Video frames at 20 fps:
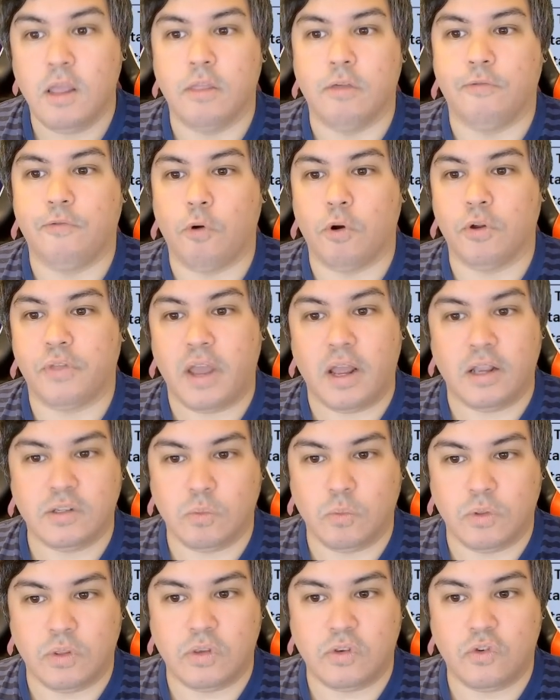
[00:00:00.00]
the
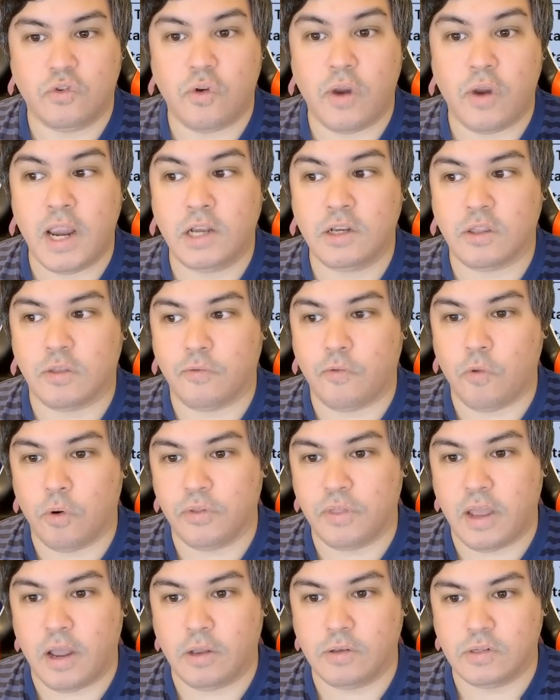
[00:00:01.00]
4,000 with Strange, the
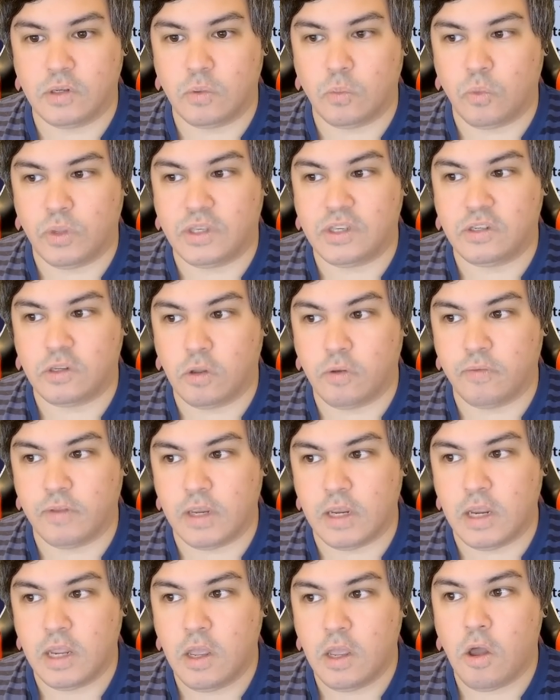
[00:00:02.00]
4,000 with
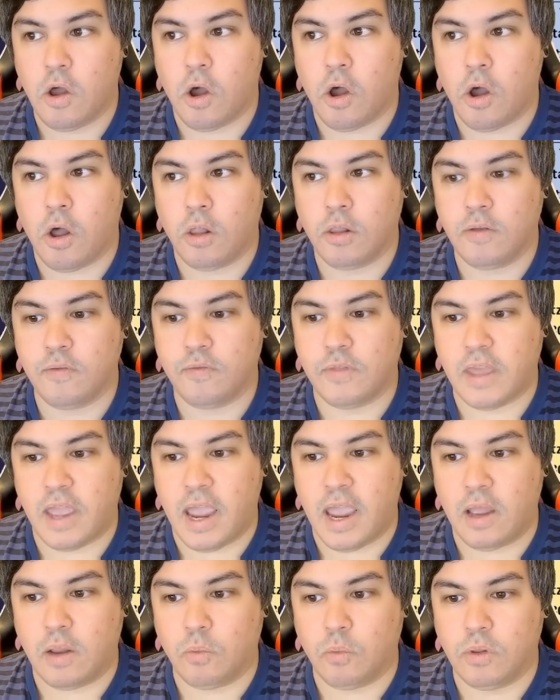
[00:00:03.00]
Sylvie, all of
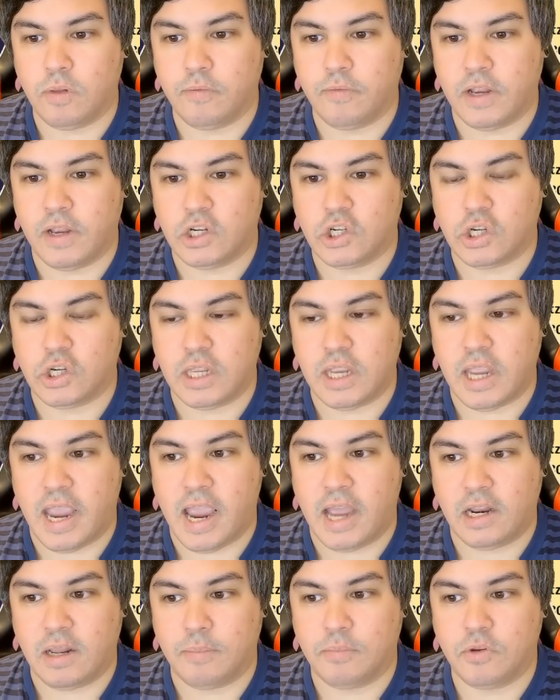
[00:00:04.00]
that will eventually
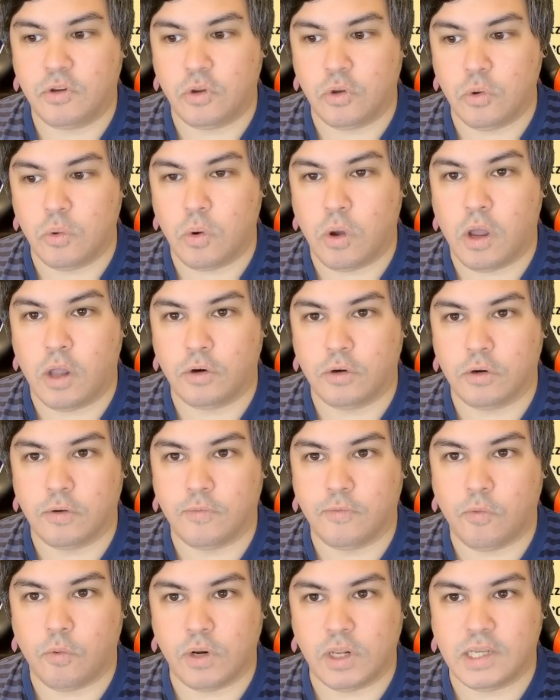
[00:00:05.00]
add up to
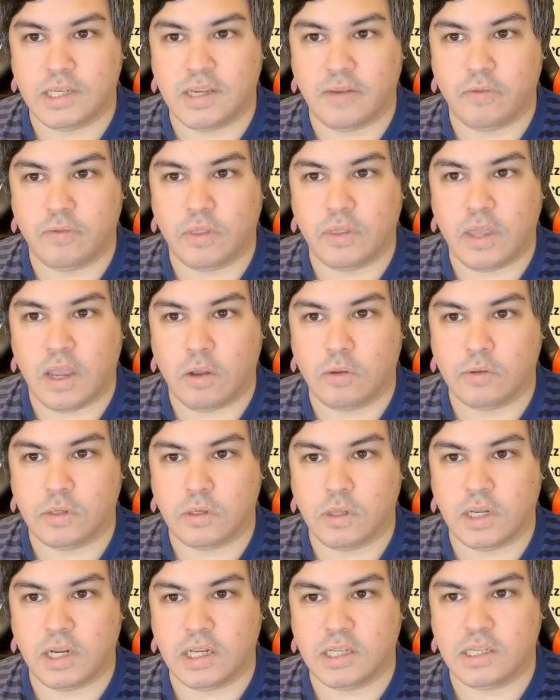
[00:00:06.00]

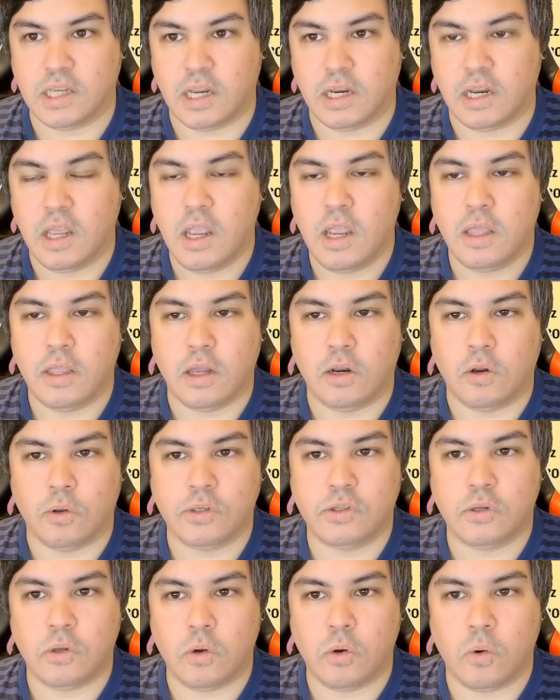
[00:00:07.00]
147,000. Like I said, that
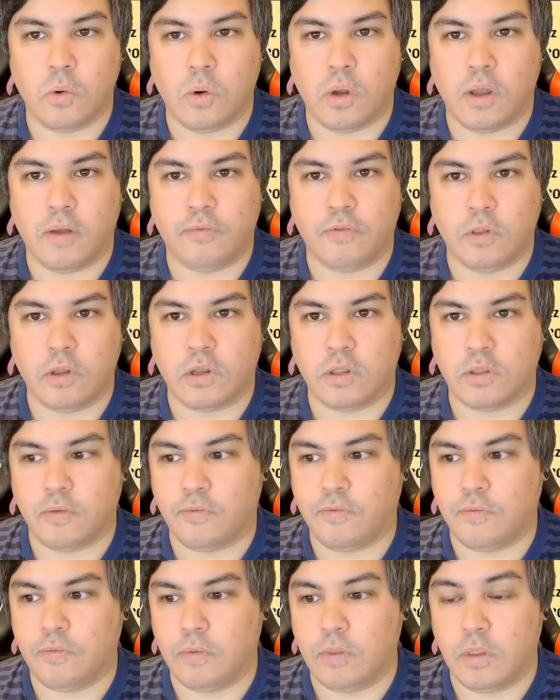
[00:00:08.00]
also, uh, if you look at the,
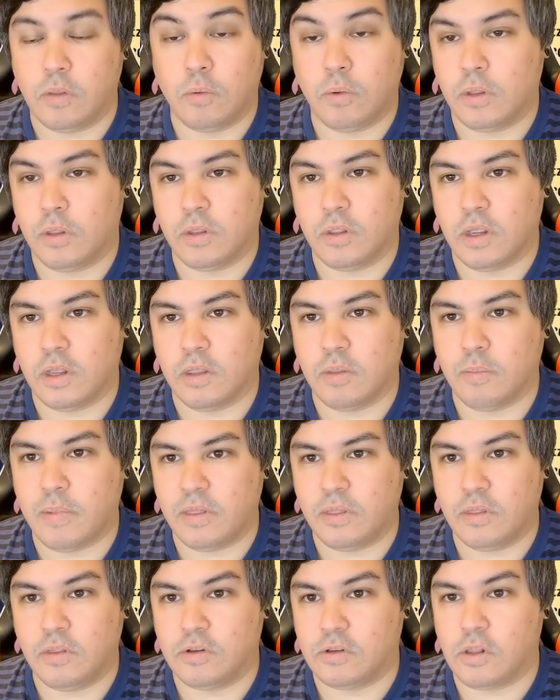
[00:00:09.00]
the well, yeah, the,
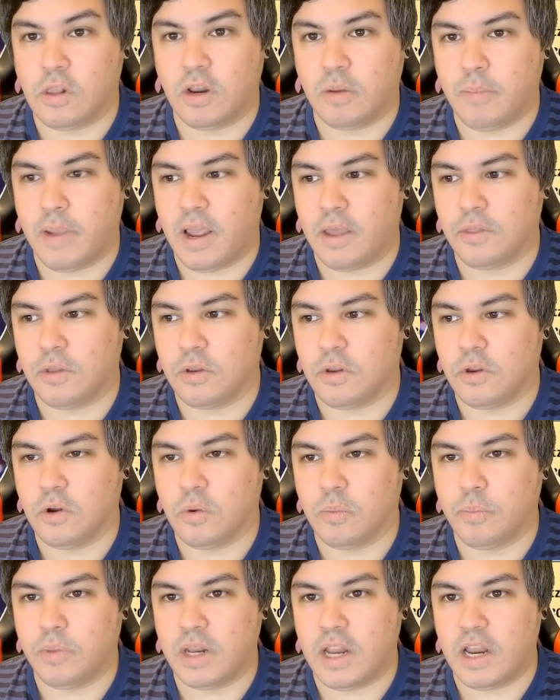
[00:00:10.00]
there's a lot of math in
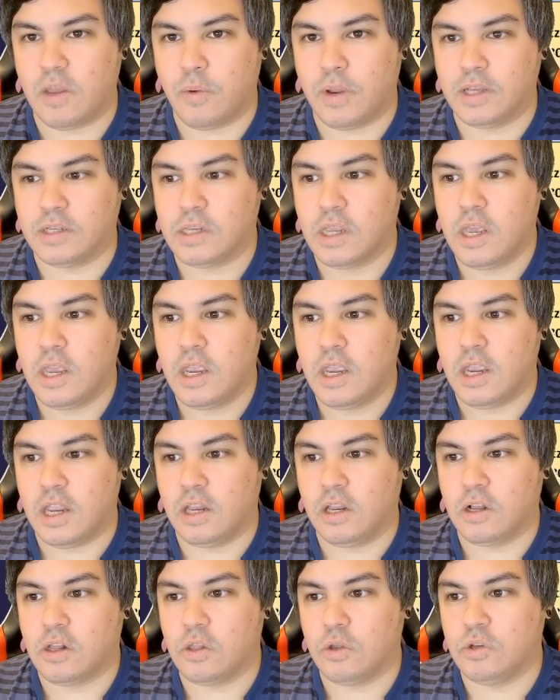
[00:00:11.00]
here, but anyways, it
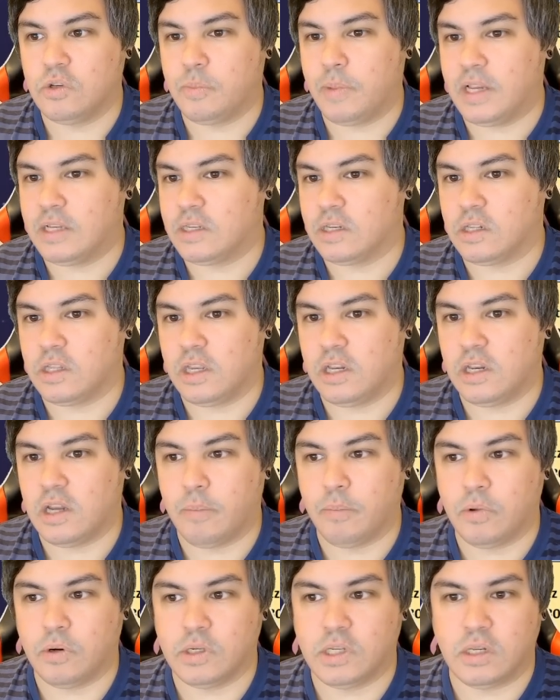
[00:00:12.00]
includes basically
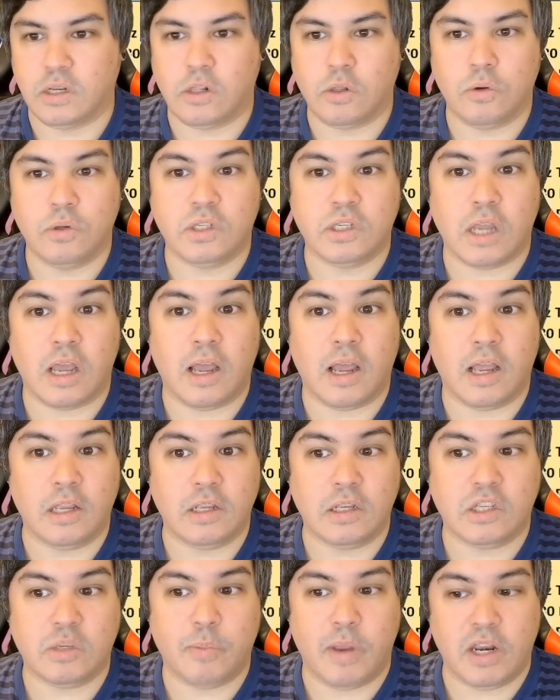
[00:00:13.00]
numbers, includes
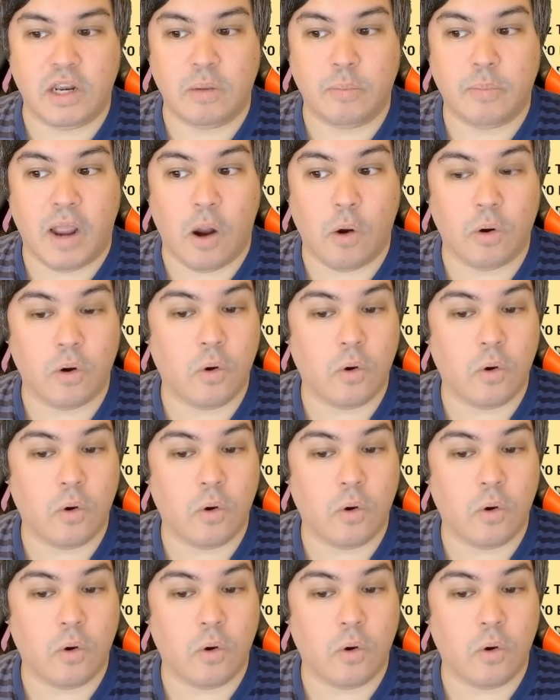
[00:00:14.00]
uh, spending power